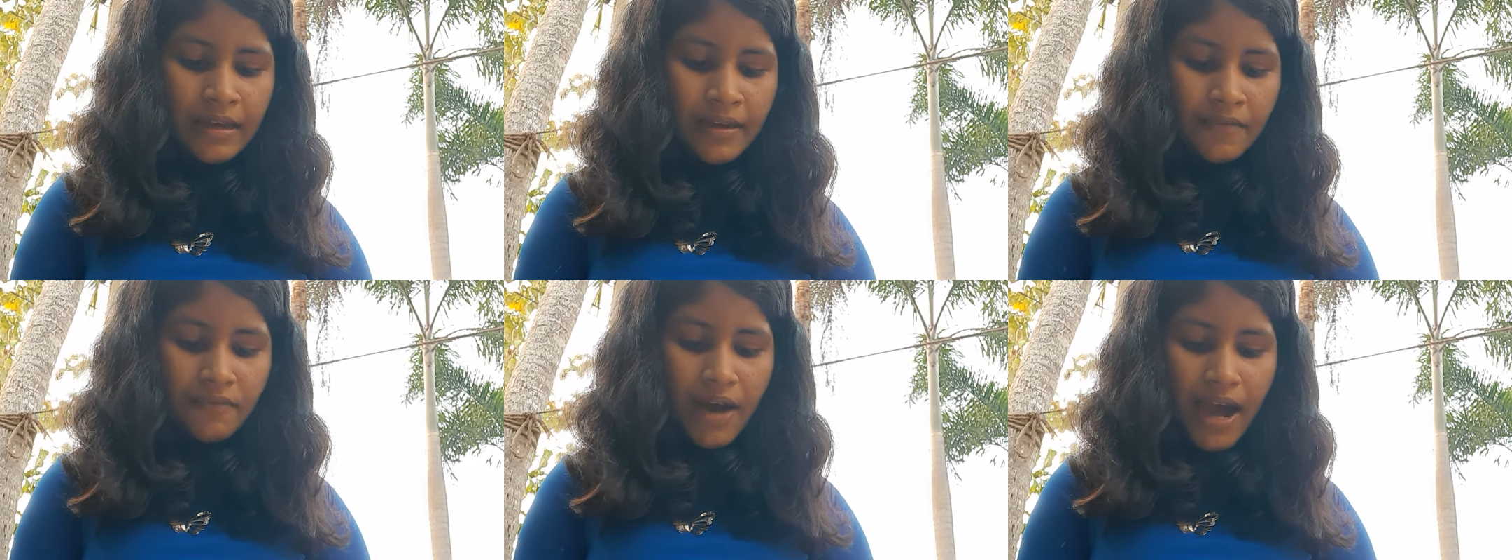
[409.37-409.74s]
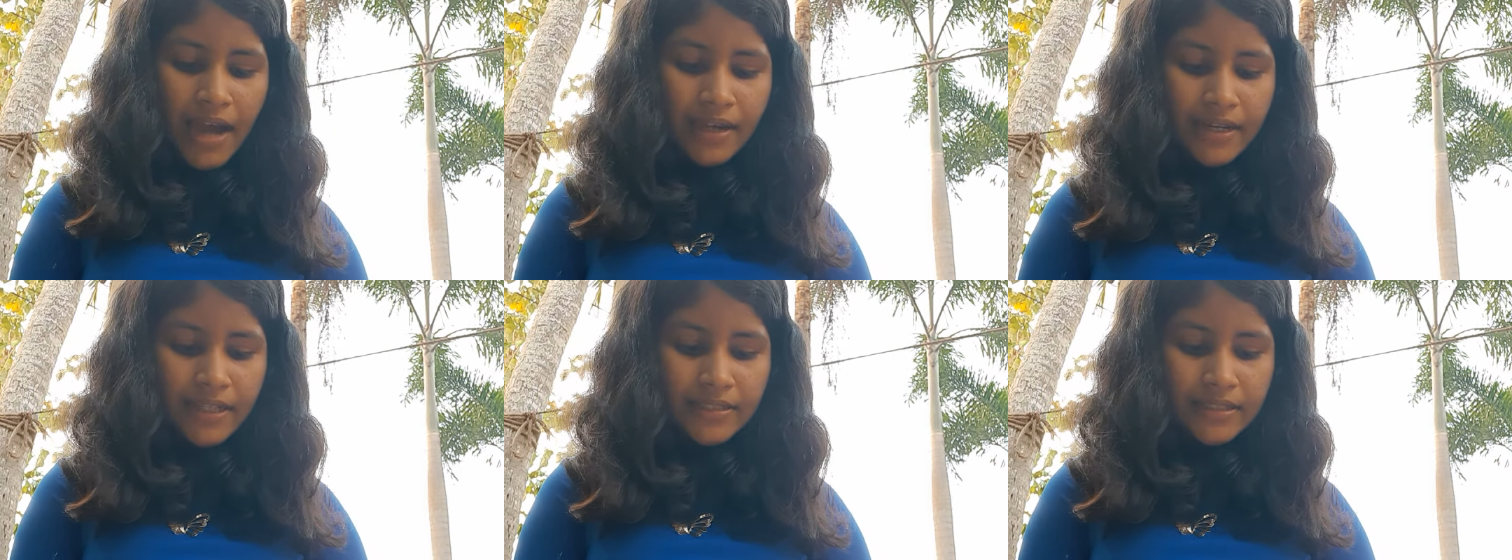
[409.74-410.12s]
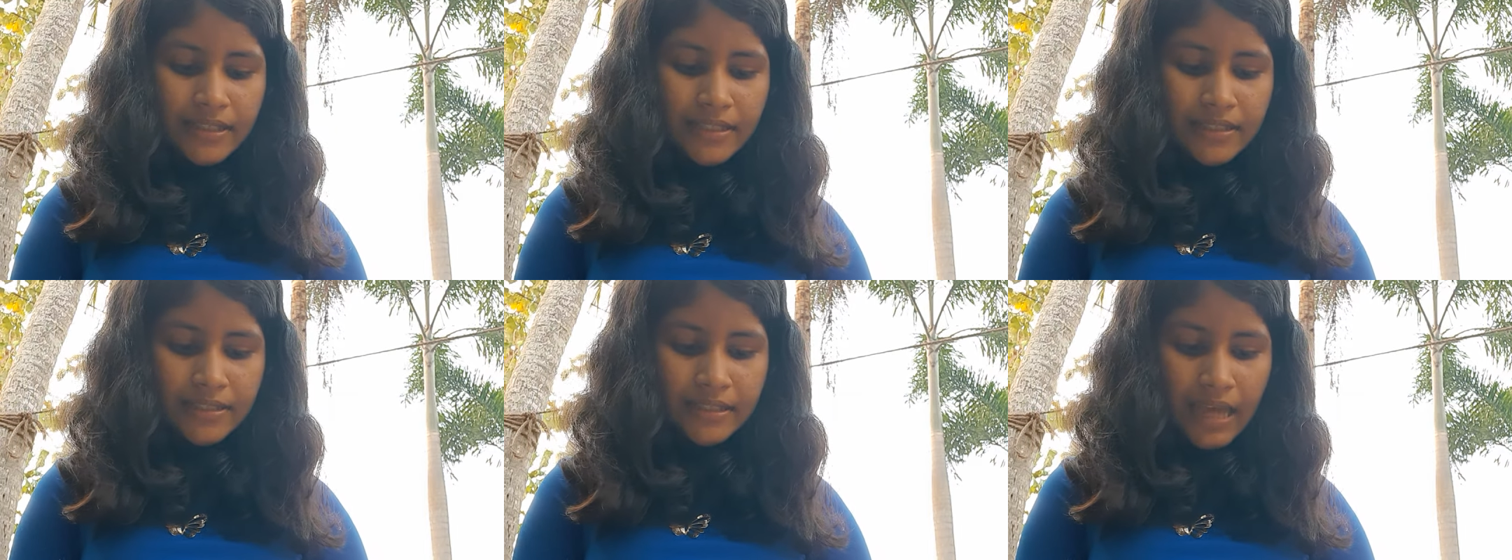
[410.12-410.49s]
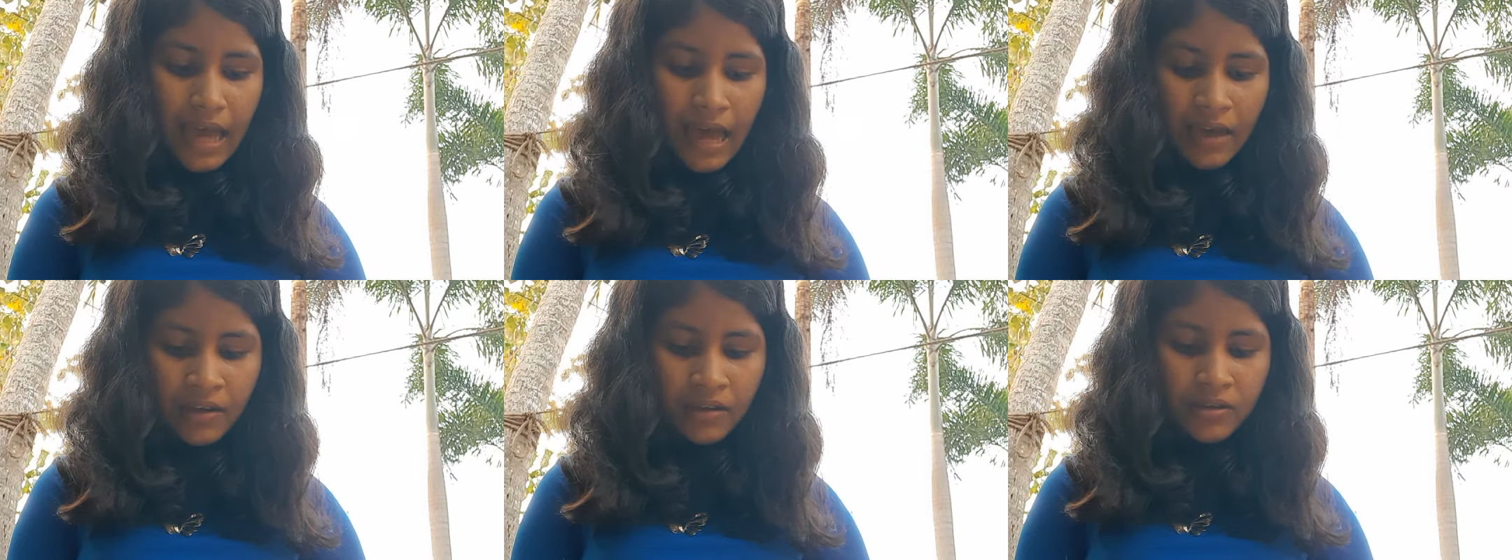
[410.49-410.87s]
viruses
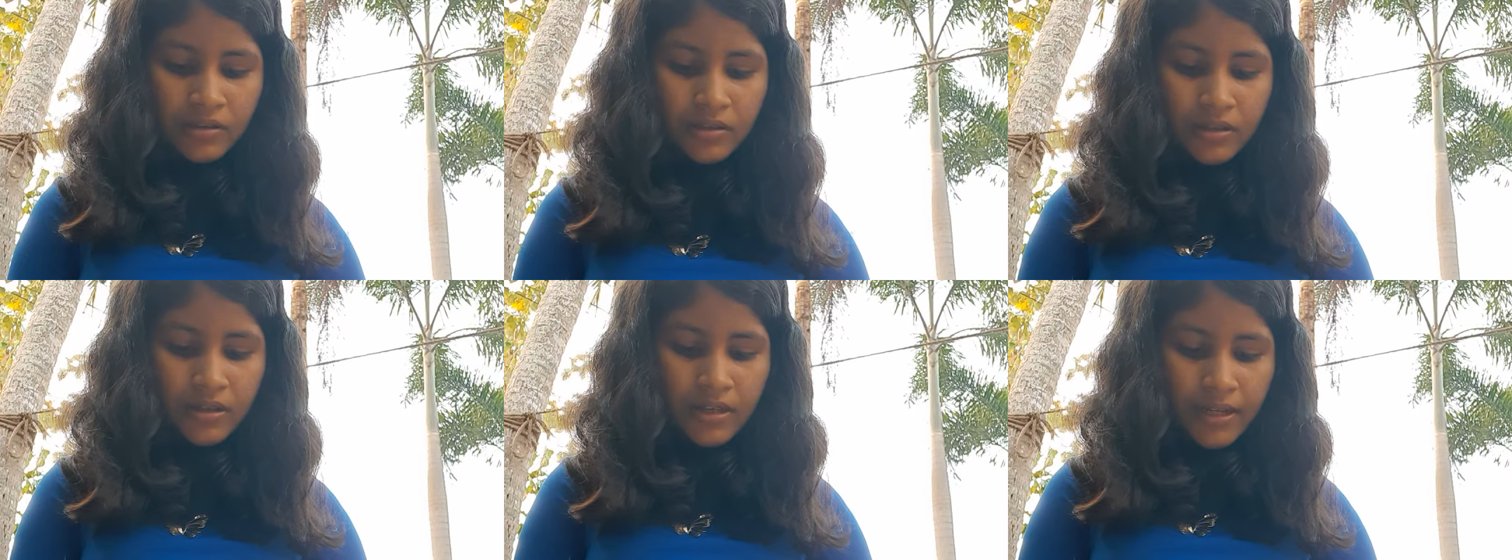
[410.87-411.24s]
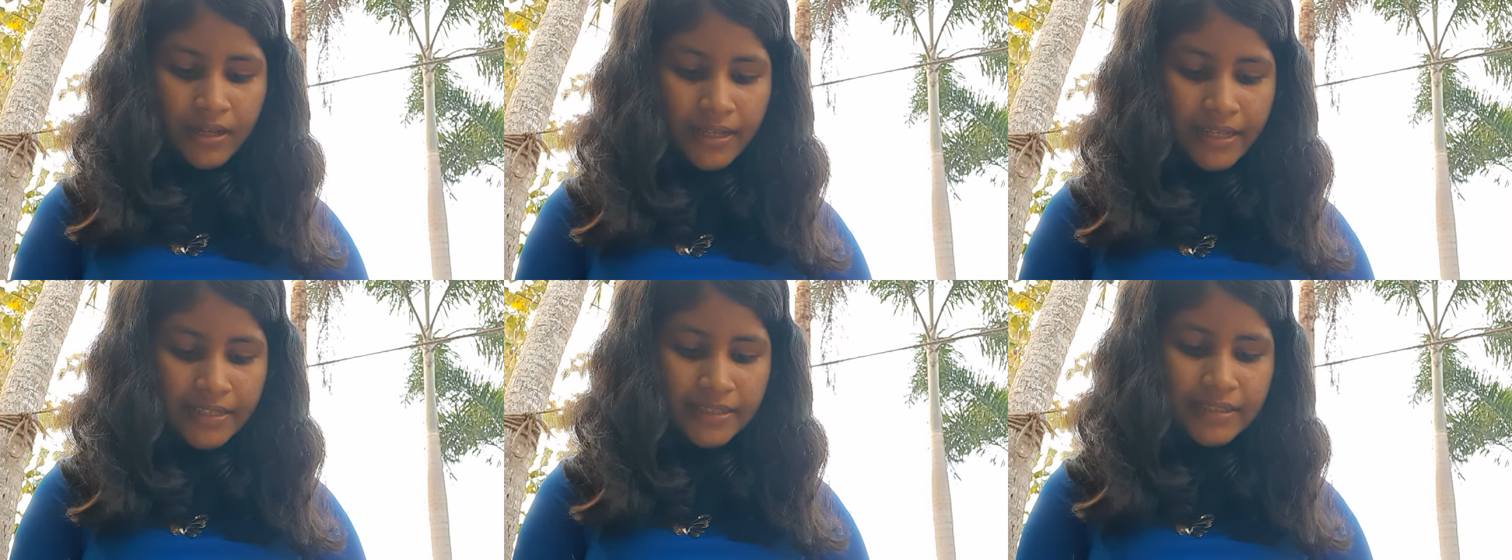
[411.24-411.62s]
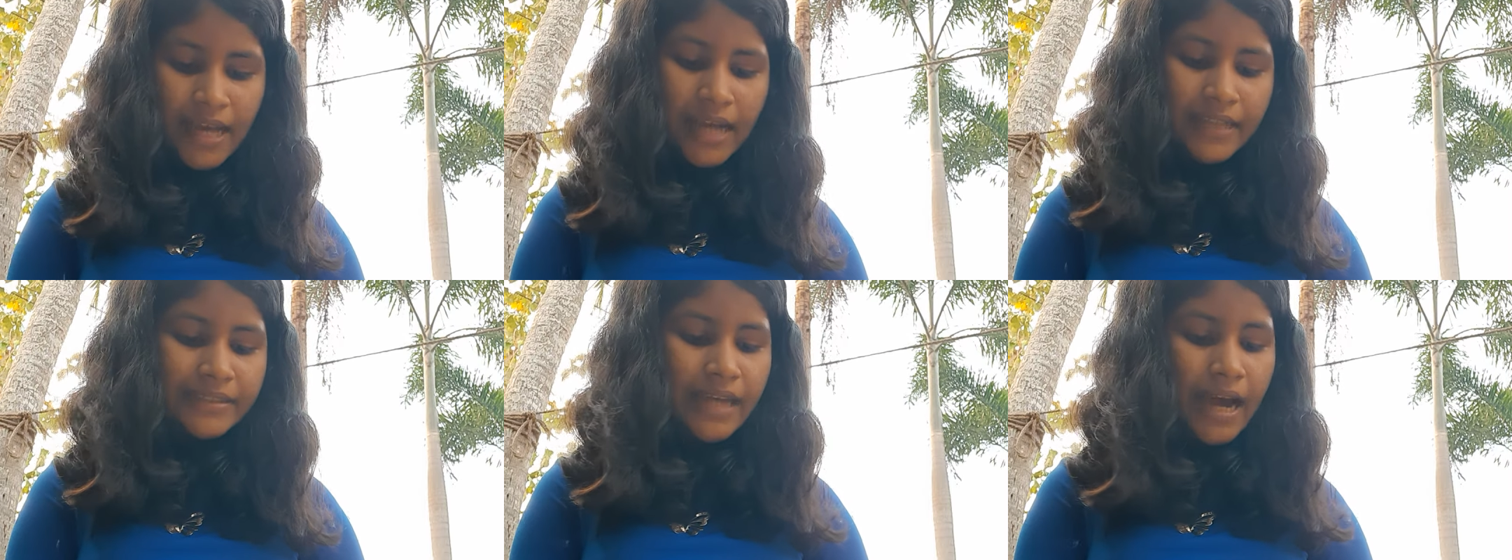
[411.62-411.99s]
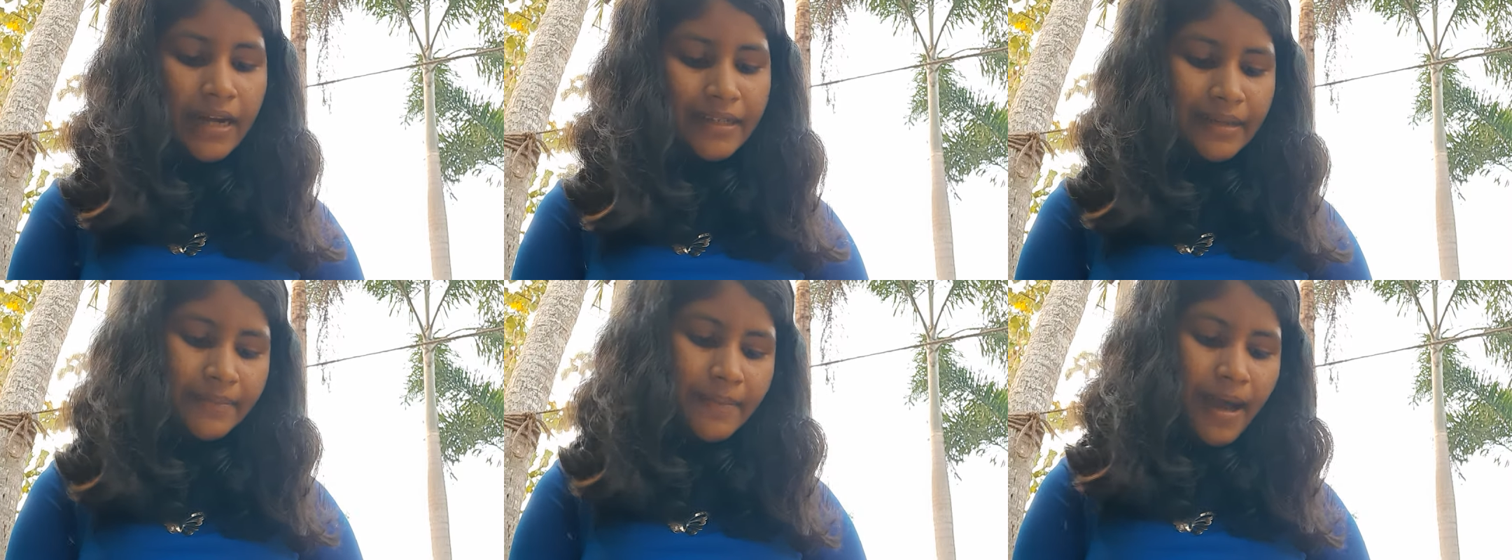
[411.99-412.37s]
are discussed
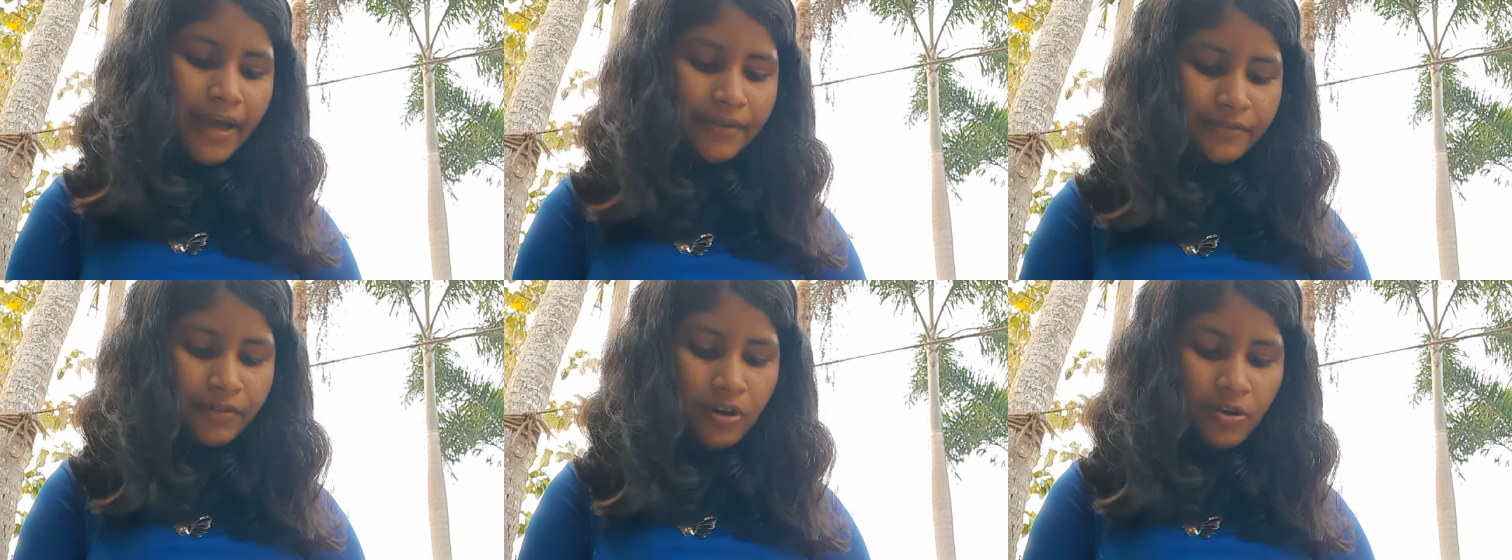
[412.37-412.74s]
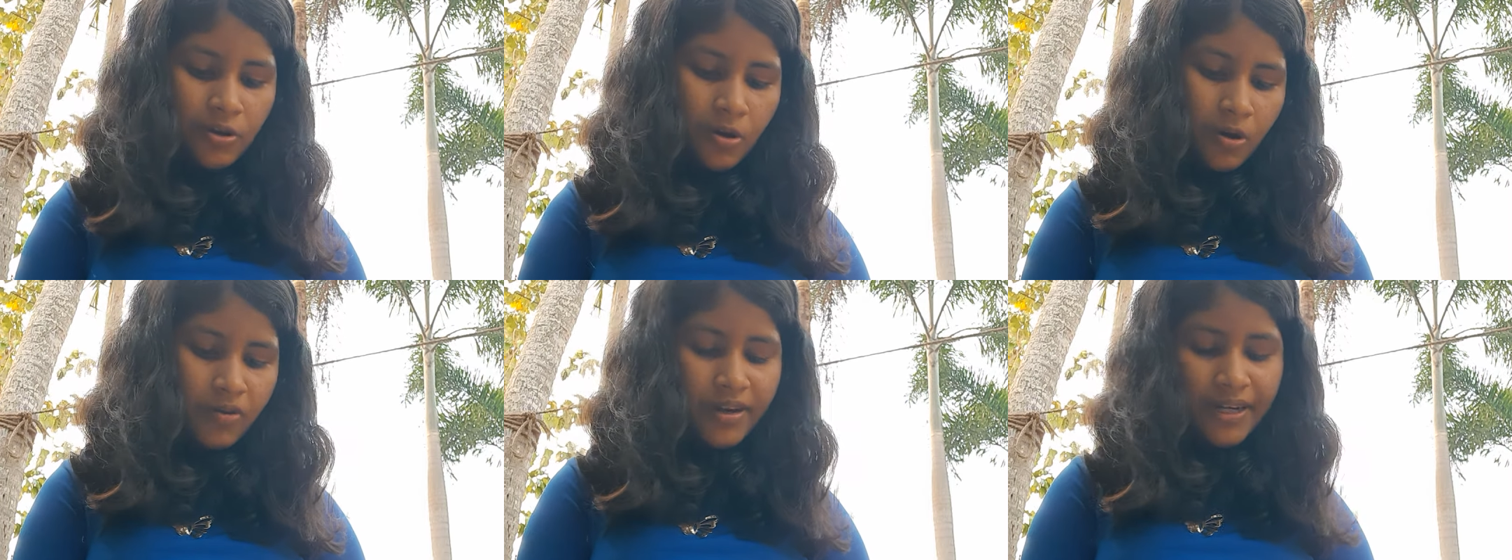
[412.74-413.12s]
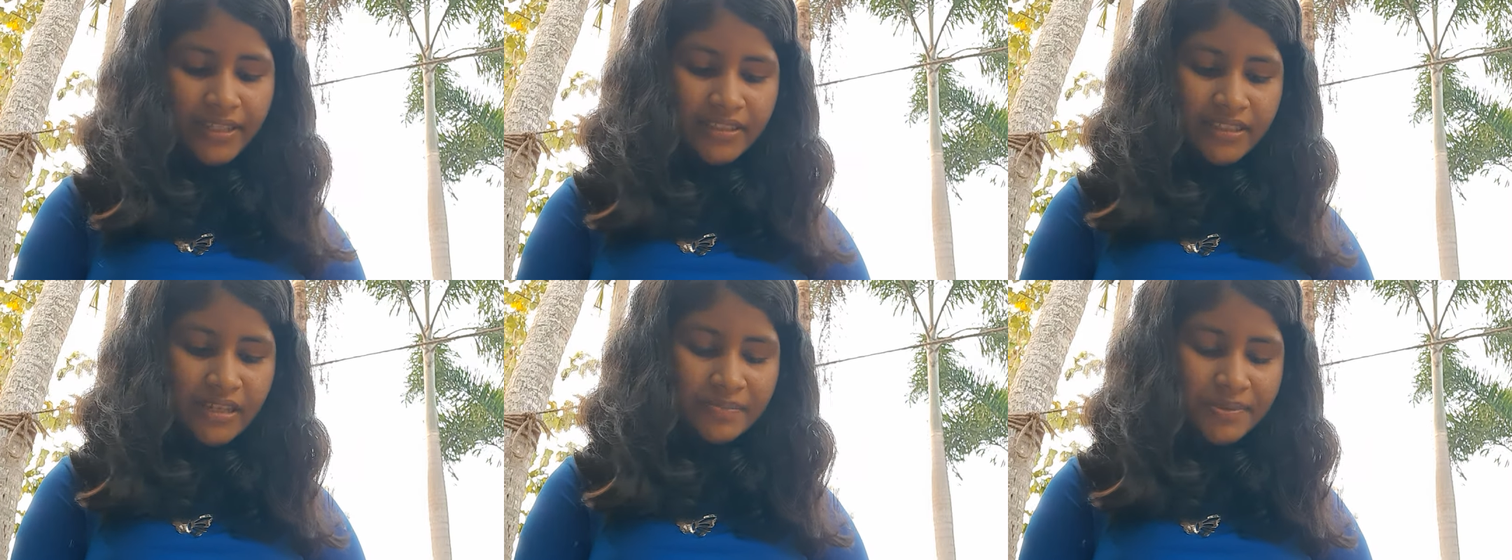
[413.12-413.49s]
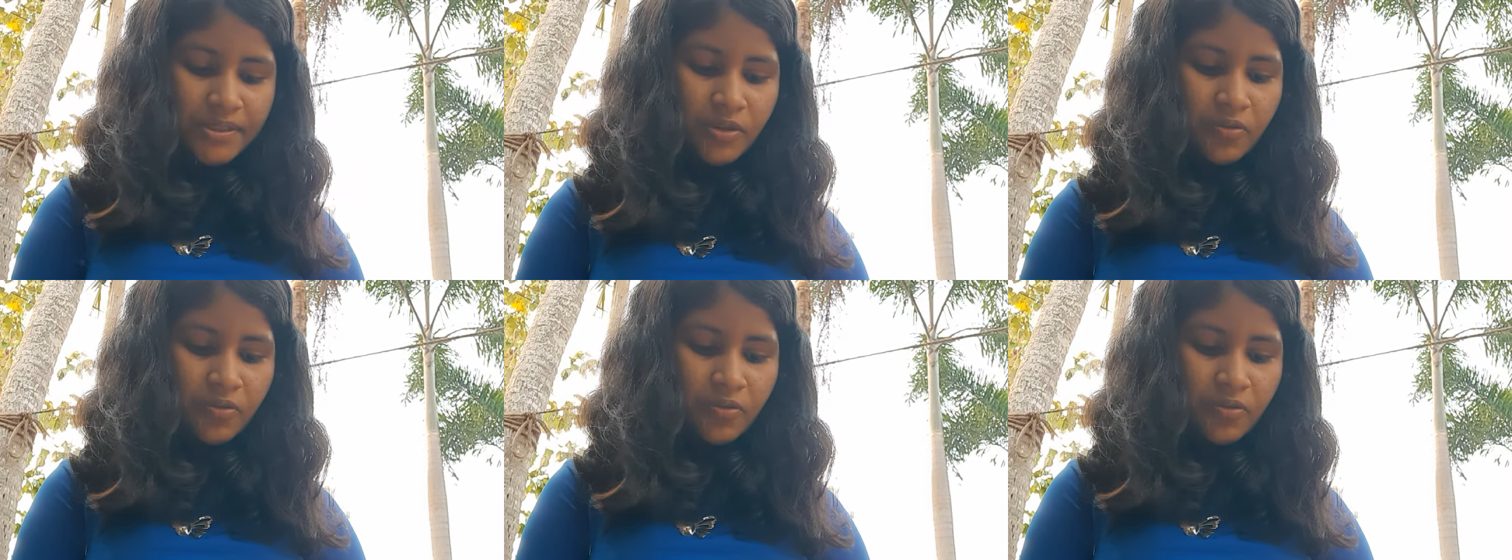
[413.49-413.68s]
under microorganisms.